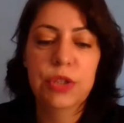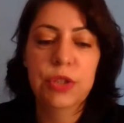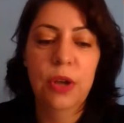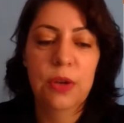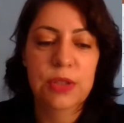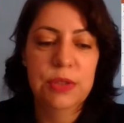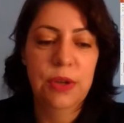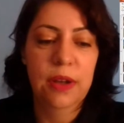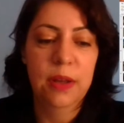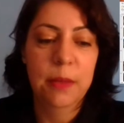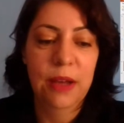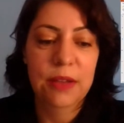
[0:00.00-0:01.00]
should also
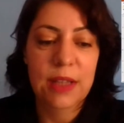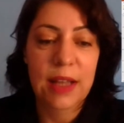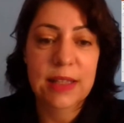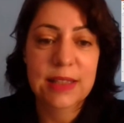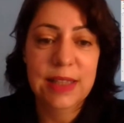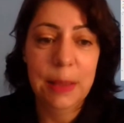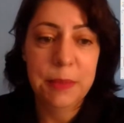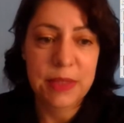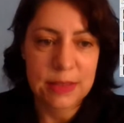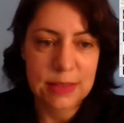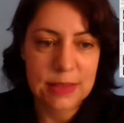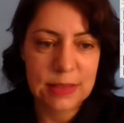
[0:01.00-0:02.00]
talk about
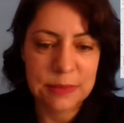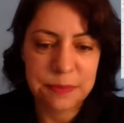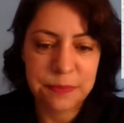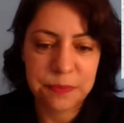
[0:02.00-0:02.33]
acceptance,